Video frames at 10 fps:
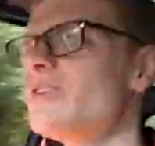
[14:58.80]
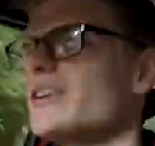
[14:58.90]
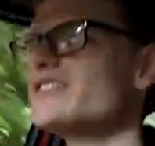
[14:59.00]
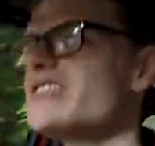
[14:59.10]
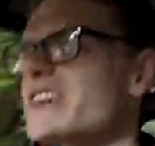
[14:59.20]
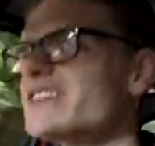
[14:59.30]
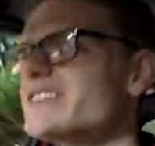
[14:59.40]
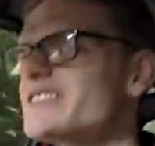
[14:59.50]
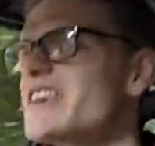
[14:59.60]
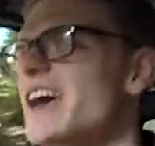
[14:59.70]
5
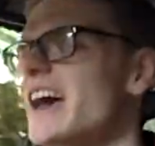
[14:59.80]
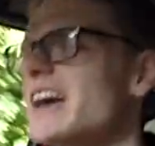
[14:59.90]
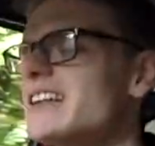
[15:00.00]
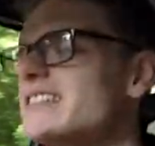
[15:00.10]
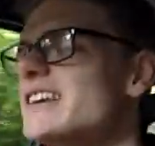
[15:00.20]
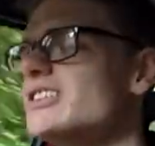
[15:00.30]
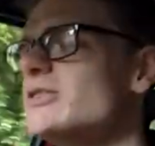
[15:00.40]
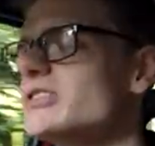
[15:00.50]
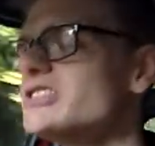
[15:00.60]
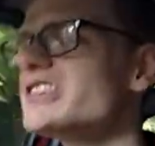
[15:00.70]
seconds, and you can